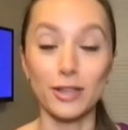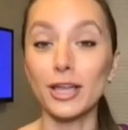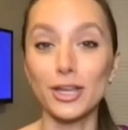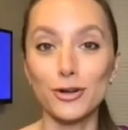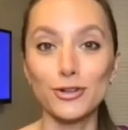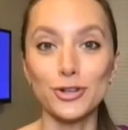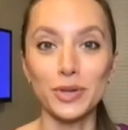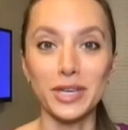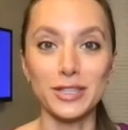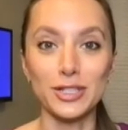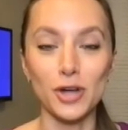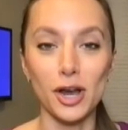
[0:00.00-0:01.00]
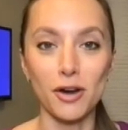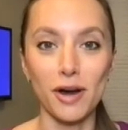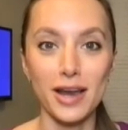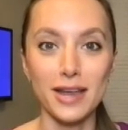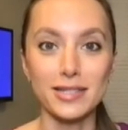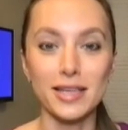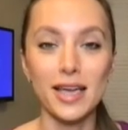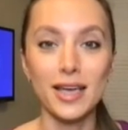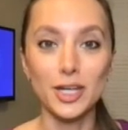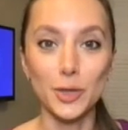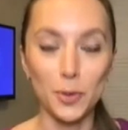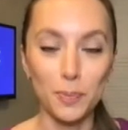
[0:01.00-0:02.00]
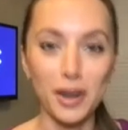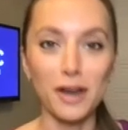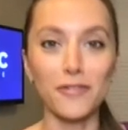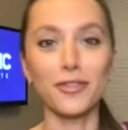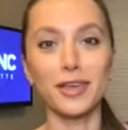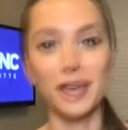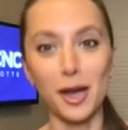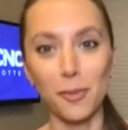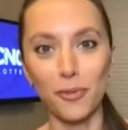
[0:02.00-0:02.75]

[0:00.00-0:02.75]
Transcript: like you're doing in the truck race to prepare for the cup